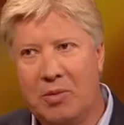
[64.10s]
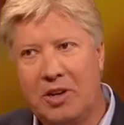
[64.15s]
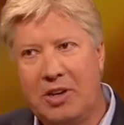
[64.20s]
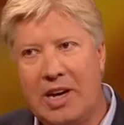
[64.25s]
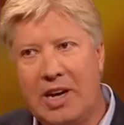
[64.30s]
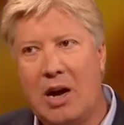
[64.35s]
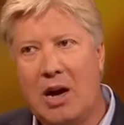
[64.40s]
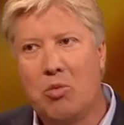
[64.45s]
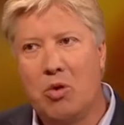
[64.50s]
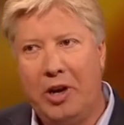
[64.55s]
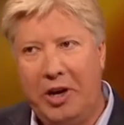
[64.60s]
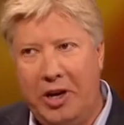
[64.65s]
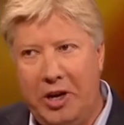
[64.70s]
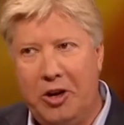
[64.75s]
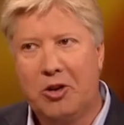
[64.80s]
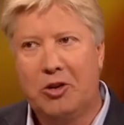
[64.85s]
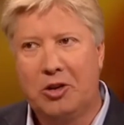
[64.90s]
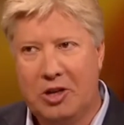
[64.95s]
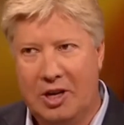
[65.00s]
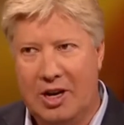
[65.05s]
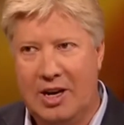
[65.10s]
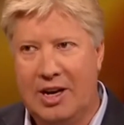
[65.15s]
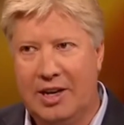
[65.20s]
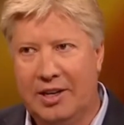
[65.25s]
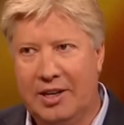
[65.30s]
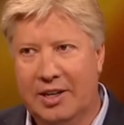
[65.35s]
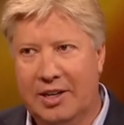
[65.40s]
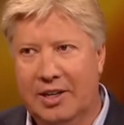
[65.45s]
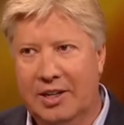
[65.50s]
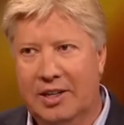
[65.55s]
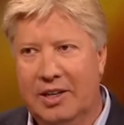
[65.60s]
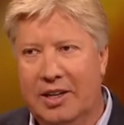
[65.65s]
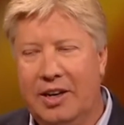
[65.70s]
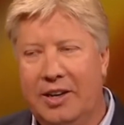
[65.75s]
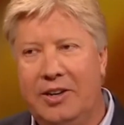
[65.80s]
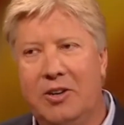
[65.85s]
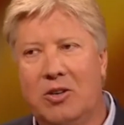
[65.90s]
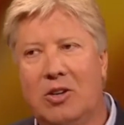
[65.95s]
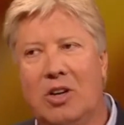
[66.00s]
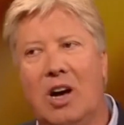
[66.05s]
the time we hear God
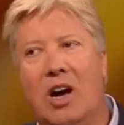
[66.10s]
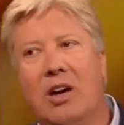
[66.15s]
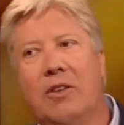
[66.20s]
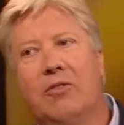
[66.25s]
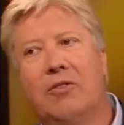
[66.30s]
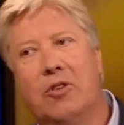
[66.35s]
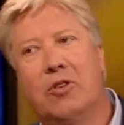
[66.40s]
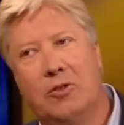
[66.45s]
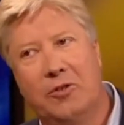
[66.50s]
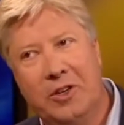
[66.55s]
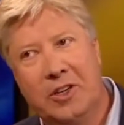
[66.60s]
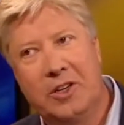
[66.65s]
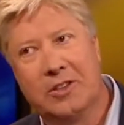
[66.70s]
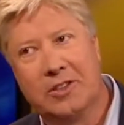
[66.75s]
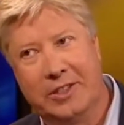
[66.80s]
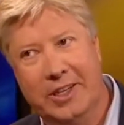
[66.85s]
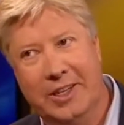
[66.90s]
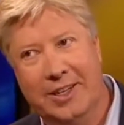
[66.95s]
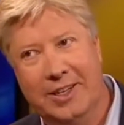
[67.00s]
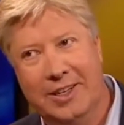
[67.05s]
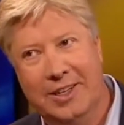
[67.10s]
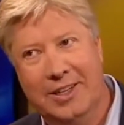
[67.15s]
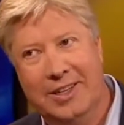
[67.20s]
until God fulfills it,